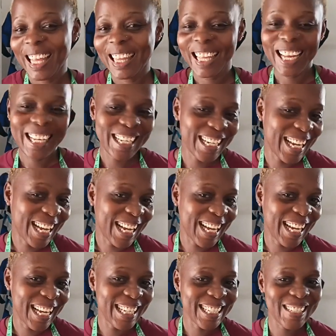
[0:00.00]
Thank you
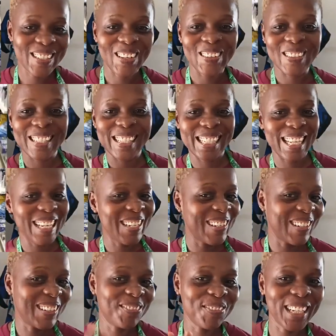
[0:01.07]
guys. I'll see you
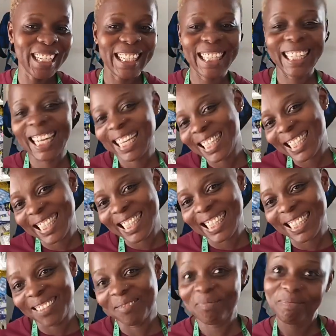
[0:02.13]
on my next
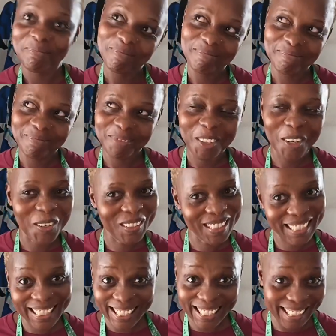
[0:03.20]

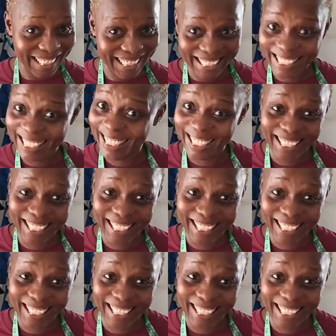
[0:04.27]
content.